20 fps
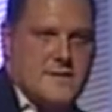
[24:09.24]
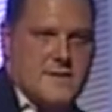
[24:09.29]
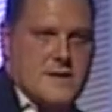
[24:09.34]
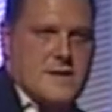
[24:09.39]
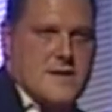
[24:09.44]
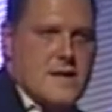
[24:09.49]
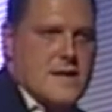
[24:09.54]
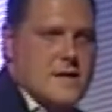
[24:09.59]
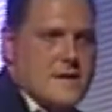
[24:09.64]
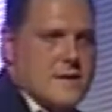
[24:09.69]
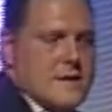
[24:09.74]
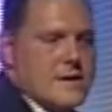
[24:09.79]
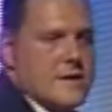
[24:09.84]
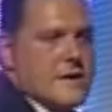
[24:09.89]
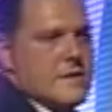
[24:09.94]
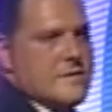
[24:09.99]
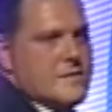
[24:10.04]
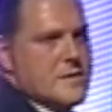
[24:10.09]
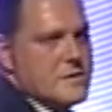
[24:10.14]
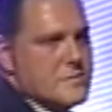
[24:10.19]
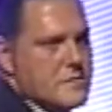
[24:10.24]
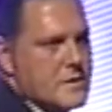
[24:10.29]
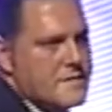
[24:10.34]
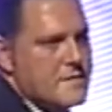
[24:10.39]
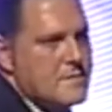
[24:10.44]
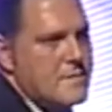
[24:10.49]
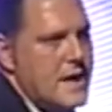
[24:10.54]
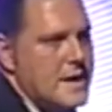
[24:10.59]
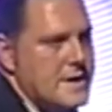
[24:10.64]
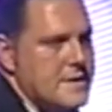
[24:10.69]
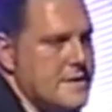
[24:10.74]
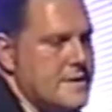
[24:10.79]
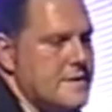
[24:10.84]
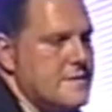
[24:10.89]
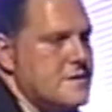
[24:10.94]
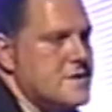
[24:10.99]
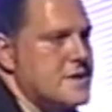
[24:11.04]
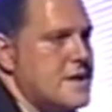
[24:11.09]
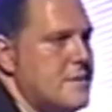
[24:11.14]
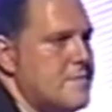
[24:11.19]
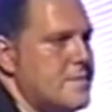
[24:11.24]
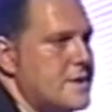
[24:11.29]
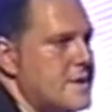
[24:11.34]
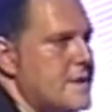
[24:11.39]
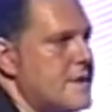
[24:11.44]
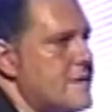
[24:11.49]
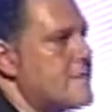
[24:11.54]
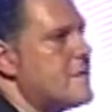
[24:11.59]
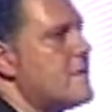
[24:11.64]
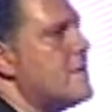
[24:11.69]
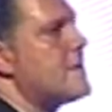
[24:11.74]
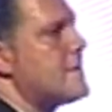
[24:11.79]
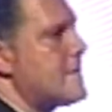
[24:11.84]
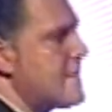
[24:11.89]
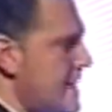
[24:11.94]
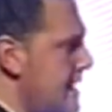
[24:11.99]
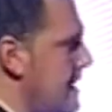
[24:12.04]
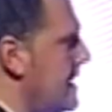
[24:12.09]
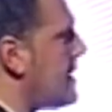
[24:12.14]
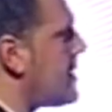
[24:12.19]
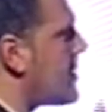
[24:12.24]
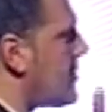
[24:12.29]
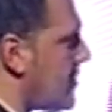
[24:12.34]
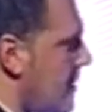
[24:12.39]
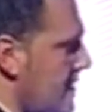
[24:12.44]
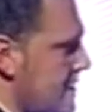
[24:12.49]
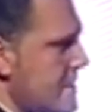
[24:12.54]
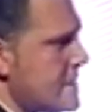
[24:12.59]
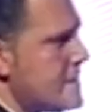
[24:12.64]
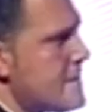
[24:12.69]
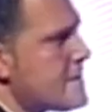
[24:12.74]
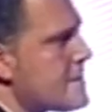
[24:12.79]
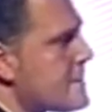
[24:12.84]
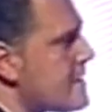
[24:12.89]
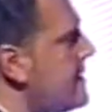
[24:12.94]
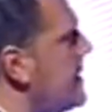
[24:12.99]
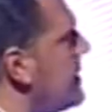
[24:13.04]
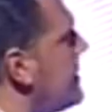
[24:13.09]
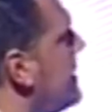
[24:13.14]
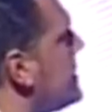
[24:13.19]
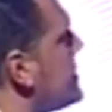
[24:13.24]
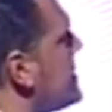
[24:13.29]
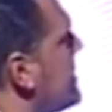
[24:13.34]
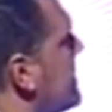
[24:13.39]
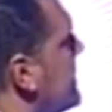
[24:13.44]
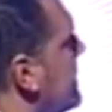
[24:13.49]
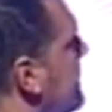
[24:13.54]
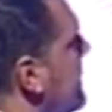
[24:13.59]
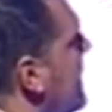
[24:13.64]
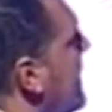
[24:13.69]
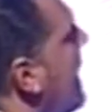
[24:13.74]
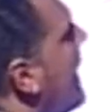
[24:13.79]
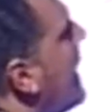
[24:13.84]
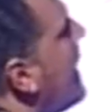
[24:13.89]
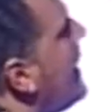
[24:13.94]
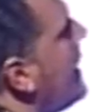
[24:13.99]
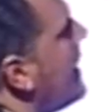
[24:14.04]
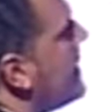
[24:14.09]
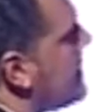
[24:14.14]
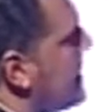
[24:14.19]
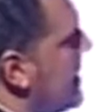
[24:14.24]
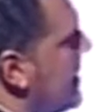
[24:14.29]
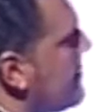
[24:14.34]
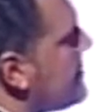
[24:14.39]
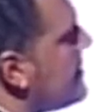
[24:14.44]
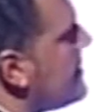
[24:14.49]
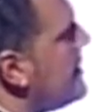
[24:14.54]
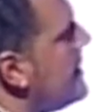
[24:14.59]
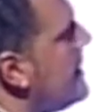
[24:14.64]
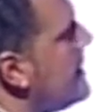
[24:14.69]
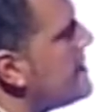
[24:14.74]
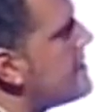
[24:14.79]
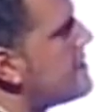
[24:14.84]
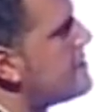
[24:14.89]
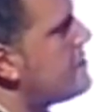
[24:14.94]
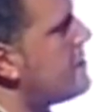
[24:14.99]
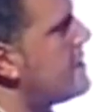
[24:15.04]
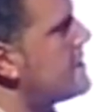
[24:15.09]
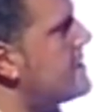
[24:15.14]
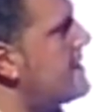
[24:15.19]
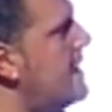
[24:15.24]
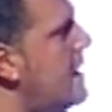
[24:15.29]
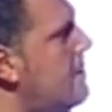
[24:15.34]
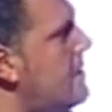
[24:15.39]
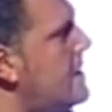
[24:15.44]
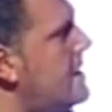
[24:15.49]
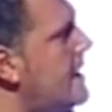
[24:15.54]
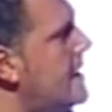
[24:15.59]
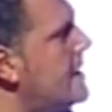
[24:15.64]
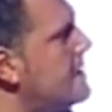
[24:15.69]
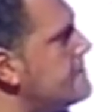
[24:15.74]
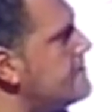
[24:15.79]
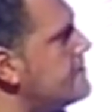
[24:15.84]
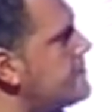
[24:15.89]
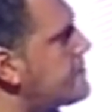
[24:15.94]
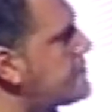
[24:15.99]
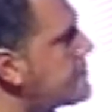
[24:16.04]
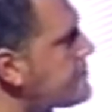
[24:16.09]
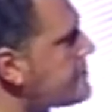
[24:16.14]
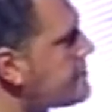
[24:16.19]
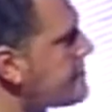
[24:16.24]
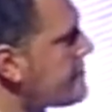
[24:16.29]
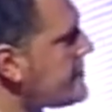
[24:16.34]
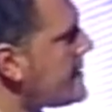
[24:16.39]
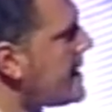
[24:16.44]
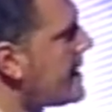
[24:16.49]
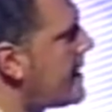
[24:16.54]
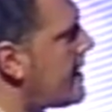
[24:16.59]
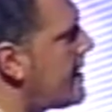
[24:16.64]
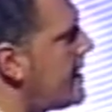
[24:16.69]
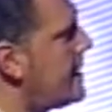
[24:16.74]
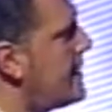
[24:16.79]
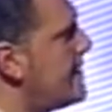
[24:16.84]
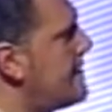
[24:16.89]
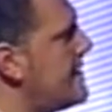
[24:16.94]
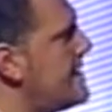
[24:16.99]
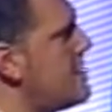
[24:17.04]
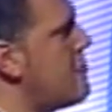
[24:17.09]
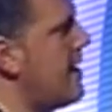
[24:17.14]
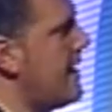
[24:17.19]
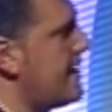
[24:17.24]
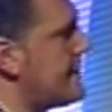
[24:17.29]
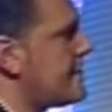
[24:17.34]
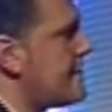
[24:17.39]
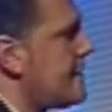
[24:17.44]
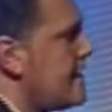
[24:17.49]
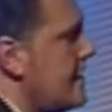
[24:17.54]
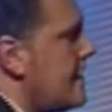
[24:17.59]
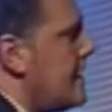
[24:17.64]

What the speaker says: in there, we do have the market research company, so it's really a cross-industry initiative and closely linked to what's happening in the US,